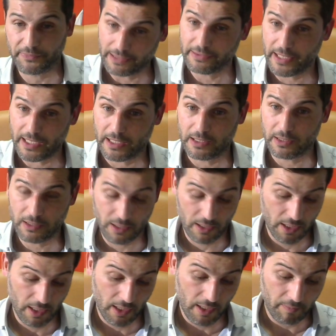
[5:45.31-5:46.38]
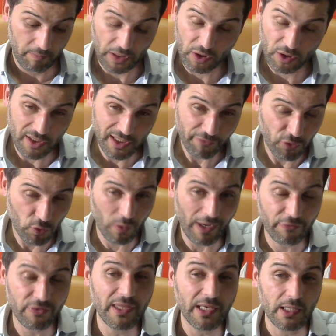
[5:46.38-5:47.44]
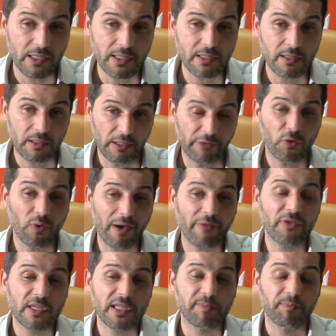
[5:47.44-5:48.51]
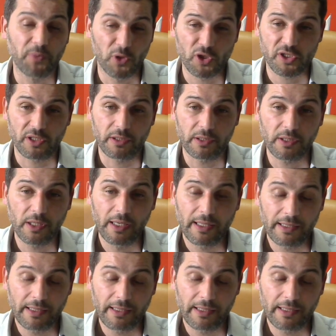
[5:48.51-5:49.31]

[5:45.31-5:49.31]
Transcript: And then, because if you have this, if you have this person,